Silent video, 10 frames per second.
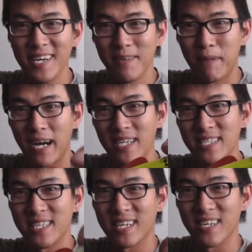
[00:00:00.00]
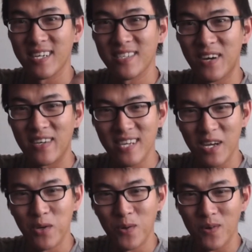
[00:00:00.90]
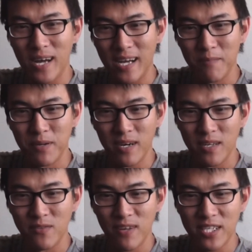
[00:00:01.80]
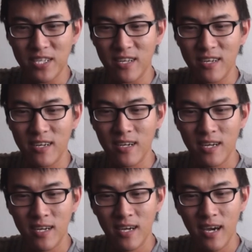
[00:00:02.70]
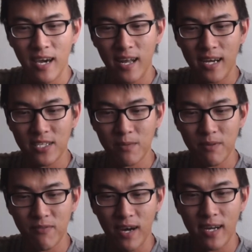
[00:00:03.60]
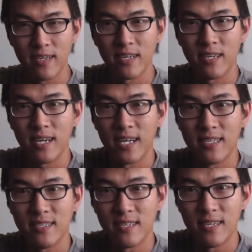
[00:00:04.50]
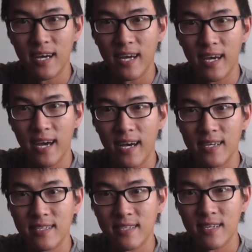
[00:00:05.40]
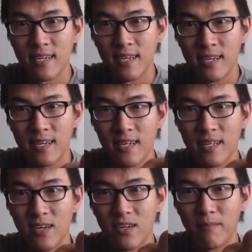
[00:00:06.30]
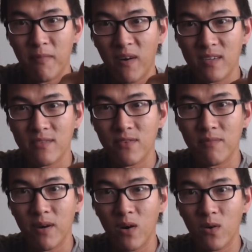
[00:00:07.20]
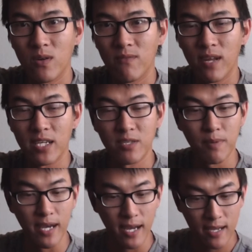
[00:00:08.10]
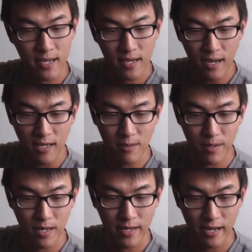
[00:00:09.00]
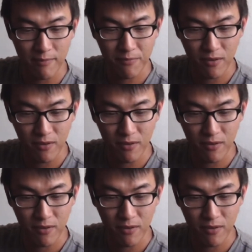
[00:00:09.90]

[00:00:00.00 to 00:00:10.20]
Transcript: my hush sticker. So I was like, cool, I could put a new fletching on there and I should be fine. You can kind of see that it has little marks from my old fletch. But yeah, I was able to clean off